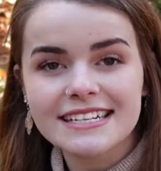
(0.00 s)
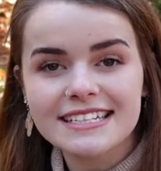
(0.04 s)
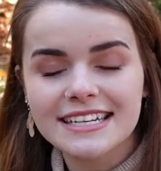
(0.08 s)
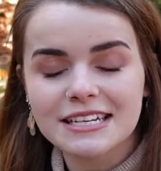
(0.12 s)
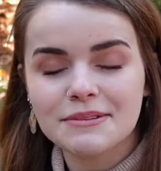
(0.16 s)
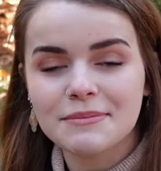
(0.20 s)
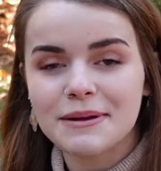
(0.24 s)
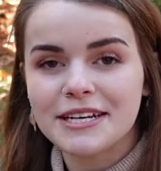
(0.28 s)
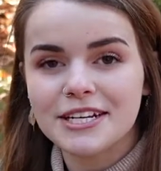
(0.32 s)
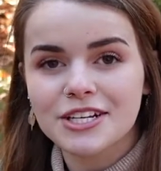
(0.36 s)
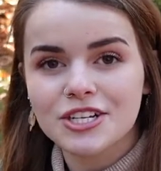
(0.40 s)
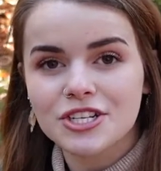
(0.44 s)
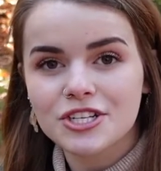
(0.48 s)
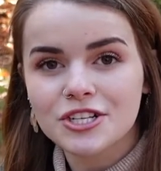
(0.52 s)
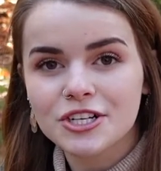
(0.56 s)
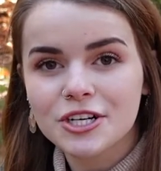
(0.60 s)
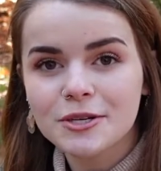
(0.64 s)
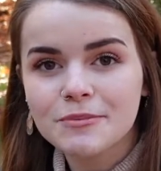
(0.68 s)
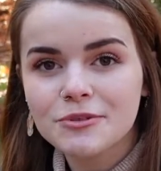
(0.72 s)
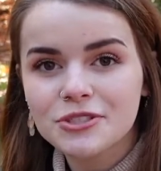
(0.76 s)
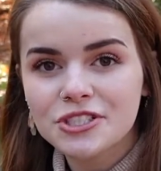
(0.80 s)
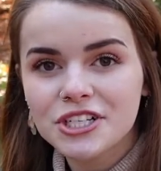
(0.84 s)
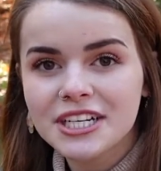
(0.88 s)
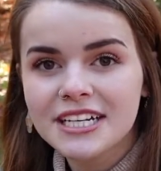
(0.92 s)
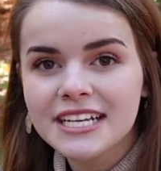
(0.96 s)
in my
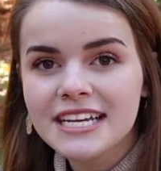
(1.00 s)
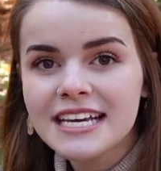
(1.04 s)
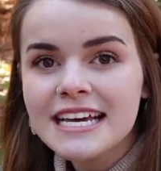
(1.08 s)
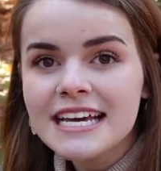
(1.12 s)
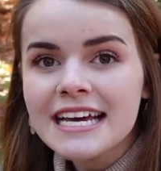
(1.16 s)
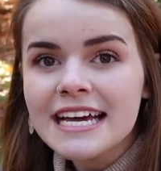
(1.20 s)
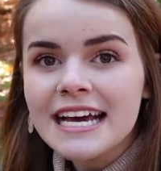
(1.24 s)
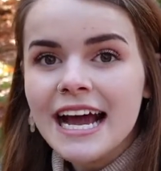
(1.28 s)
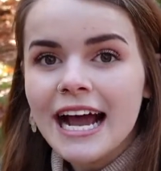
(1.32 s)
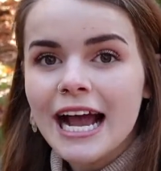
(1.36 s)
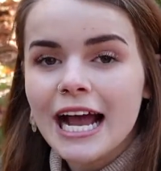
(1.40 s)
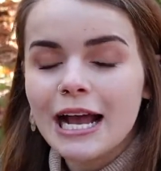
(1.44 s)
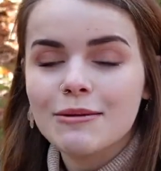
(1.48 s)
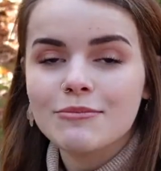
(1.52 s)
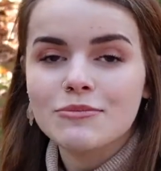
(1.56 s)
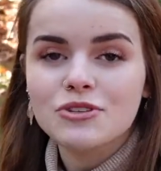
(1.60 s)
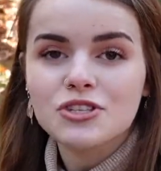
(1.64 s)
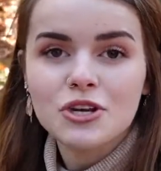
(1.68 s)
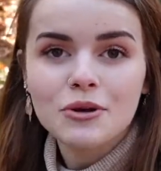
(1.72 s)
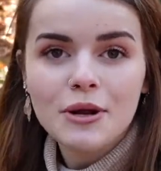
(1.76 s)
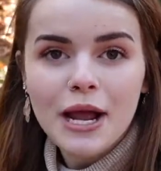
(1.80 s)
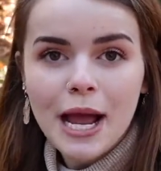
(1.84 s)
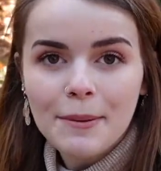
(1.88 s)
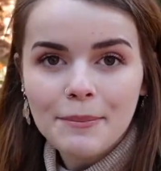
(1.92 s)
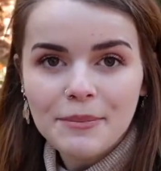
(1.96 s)
description. I'm
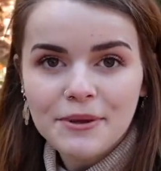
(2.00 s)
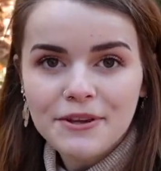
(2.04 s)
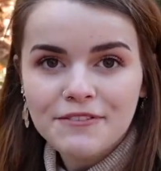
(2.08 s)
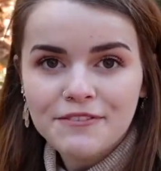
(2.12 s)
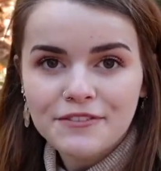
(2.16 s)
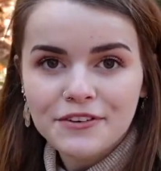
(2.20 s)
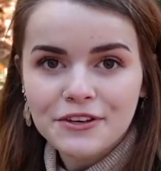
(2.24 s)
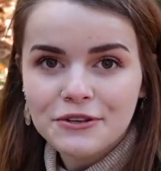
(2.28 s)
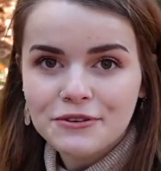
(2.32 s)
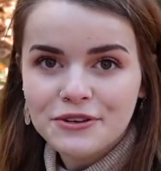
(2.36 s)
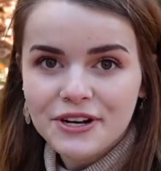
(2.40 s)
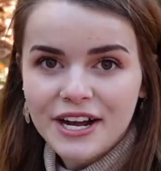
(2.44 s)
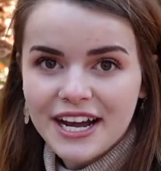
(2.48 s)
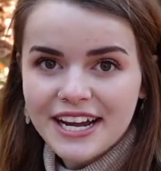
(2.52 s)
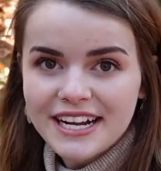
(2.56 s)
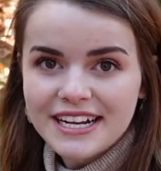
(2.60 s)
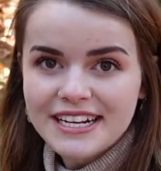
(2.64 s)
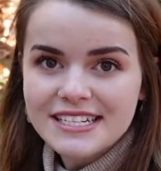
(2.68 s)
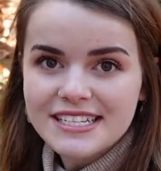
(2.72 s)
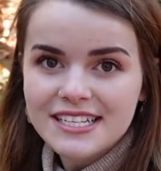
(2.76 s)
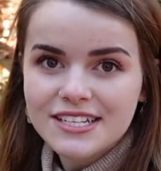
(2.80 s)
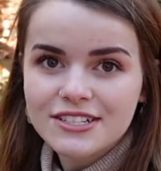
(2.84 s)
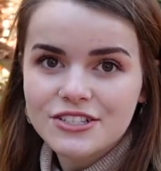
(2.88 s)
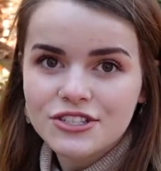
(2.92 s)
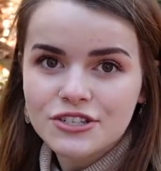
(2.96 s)
so happy for you
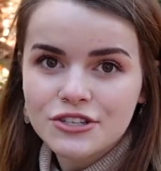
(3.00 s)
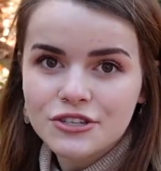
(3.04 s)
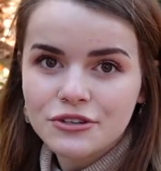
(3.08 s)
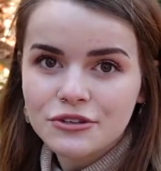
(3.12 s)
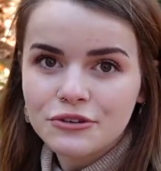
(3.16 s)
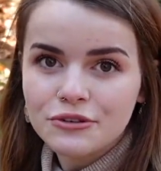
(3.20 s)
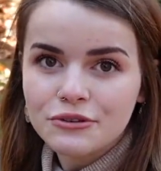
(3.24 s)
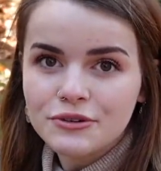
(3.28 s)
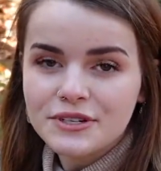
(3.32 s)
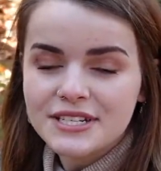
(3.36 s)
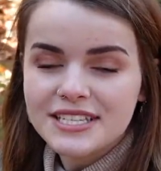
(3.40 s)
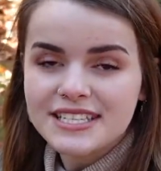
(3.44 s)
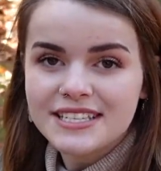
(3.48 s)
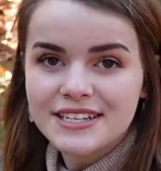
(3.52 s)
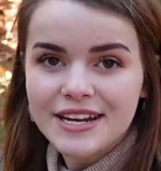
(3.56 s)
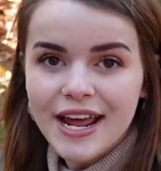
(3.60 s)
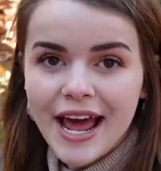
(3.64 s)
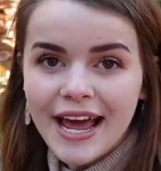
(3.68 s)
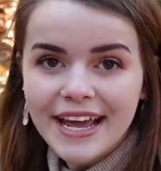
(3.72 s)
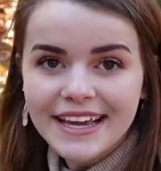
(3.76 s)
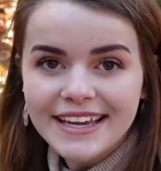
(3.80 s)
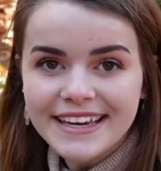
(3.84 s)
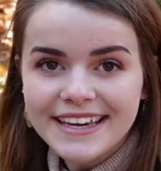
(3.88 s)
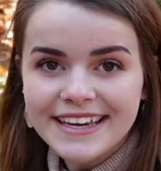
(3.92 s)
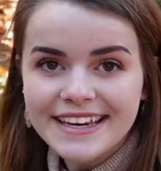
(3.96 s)
guys to
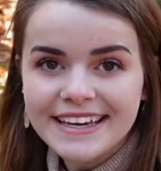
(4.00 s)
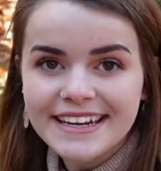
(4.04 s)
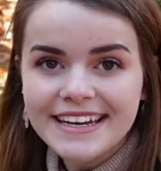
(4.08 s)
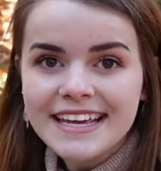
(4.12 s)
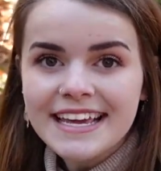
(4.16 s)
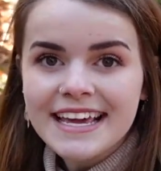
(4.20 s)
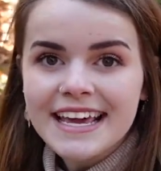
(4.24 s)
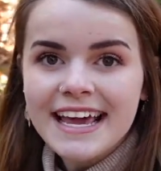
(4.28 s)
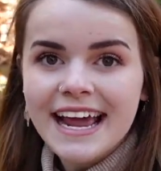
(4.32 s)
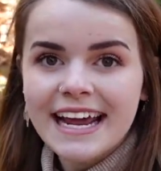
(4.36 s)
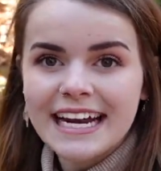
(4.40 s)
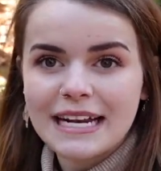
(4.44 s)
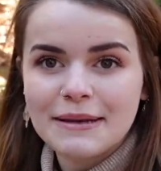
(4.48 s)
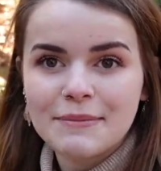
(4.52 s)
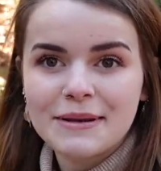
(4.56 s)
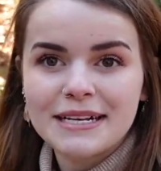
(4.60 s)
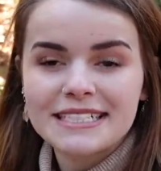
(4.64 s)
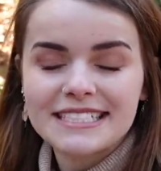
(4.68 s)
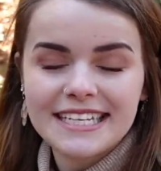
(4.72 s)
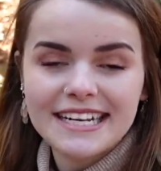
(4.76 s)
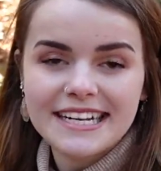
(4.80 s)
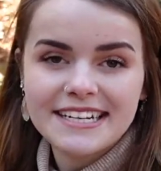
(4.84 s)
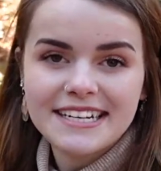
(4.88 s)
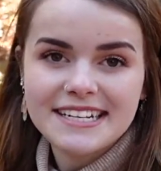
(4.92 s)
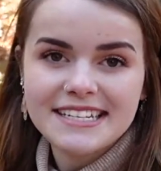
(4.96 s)
snag it, and I'm
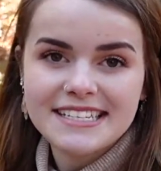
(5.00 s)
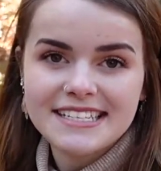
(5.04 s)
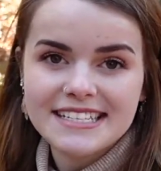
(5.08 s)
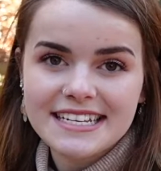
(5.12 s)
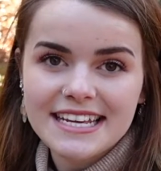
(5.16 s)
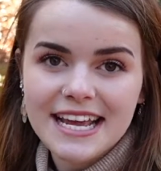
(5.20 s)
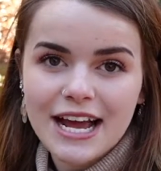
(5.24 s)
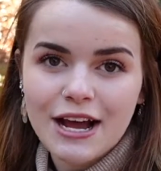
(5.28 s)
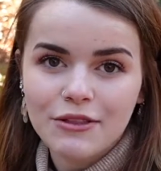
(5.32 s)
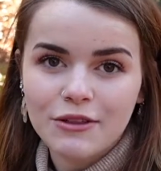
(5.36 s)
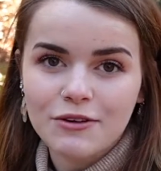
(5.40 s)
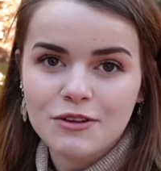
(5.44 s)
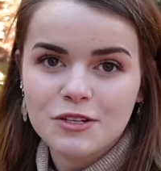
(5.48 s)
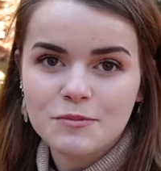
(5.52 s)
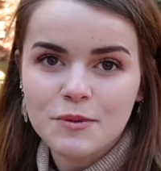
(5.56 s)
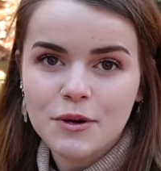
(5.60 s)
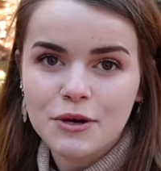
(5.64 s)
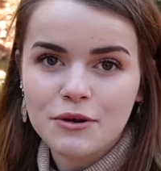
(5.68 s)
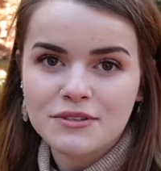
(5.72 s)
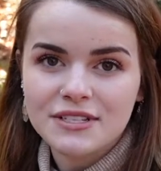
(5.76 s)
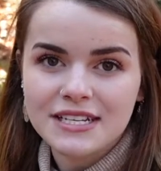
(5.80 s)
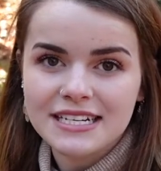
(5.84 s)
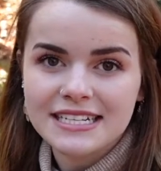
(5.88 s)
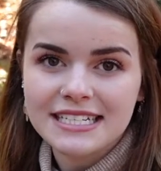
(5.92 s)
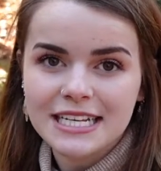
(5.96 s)
excited to see how those
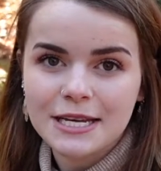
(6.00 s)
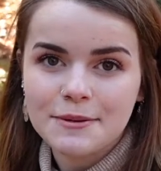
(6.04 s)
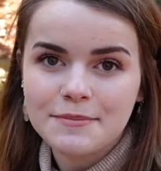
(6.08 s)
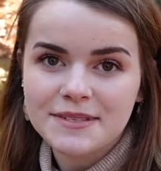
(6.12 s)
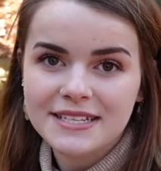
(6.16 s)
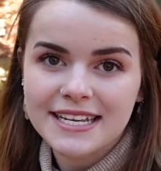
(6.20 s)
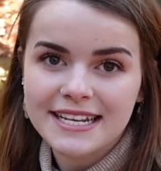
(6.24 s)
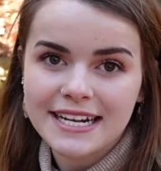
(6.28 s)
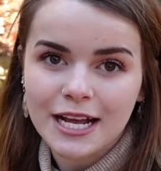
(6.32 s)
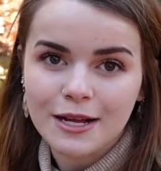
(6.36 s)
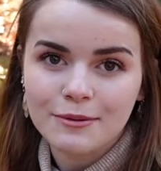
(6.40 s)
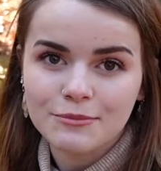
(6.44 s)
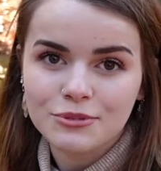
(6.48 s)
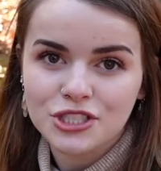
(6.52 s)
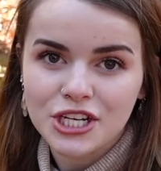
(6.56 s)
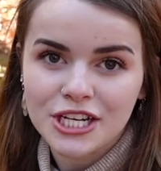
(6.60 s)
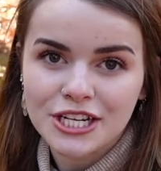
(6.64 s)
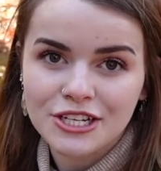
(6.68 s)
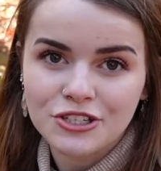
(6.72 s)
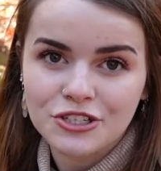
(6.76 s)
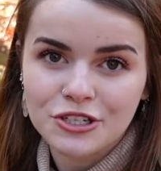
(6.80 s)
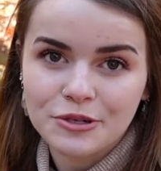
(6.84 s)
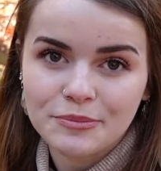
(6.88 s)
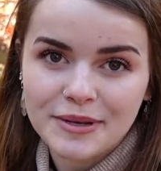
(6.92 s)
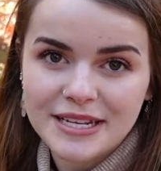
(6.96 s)
posing tips can help
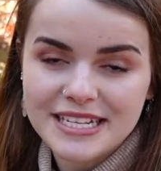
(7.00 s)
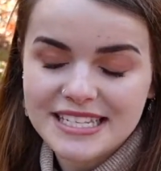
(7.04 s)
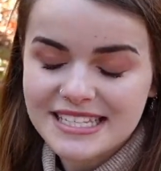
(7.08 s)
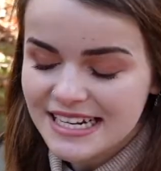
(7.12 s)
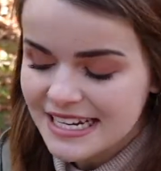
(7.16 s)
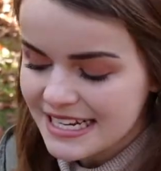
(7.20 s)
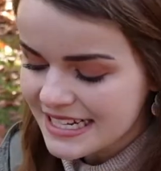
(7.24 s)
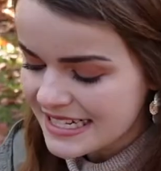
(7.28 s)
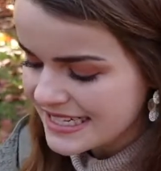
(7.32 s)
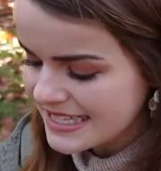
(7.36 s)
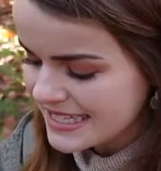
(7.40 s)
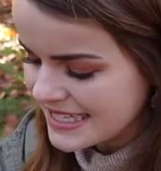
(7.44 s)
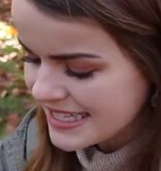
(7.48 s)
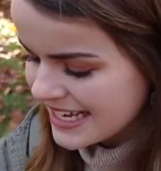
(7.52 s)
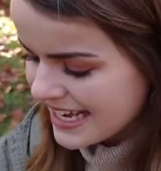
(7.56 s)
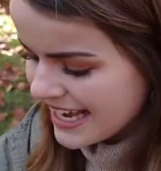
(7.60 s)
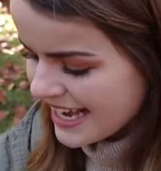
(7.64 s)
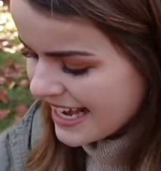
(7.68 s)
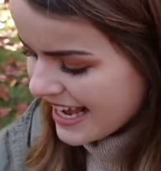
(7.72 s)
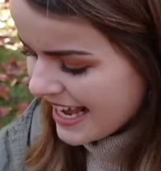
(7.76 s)
change your business.